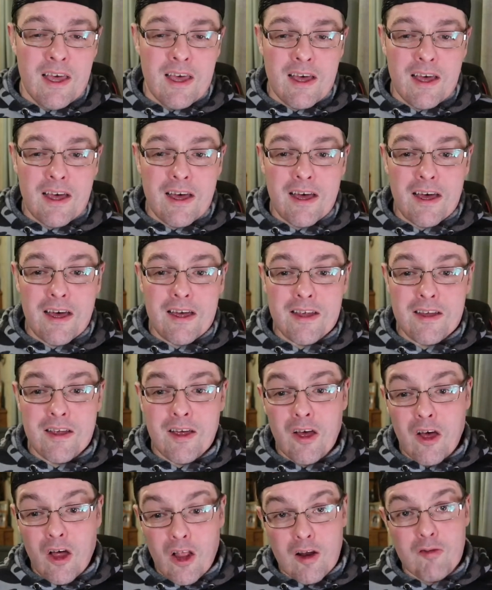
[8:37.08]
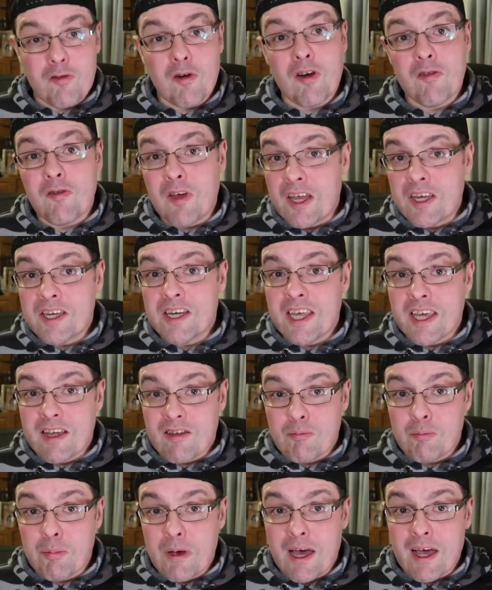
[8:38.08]
Oliver eventually gets
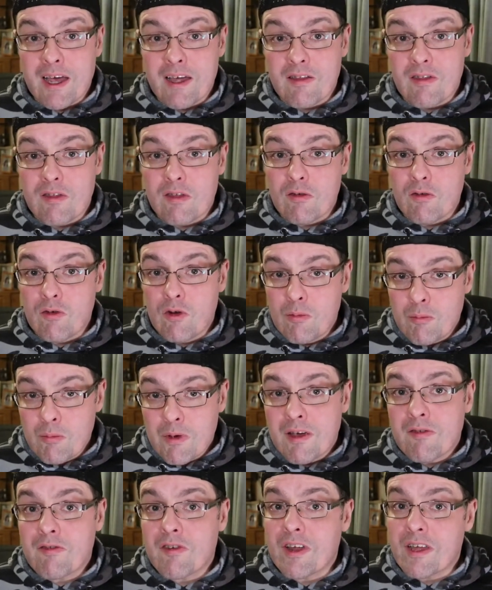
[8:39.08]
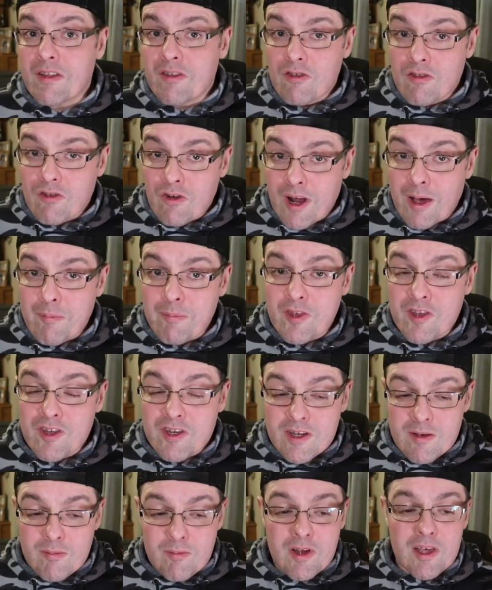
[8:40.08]
back into the room after getting trapped in the
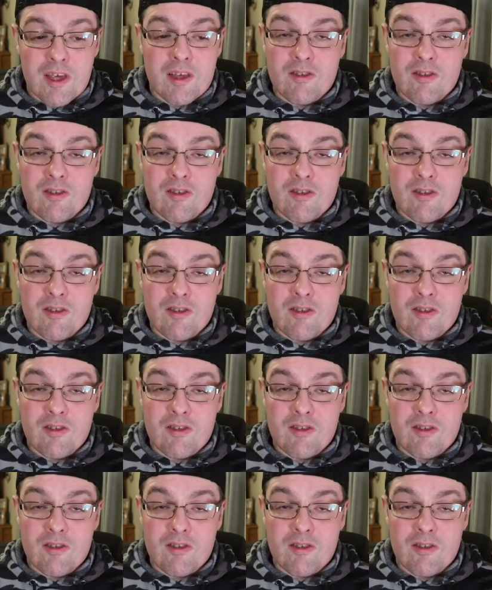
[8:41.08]
chimney,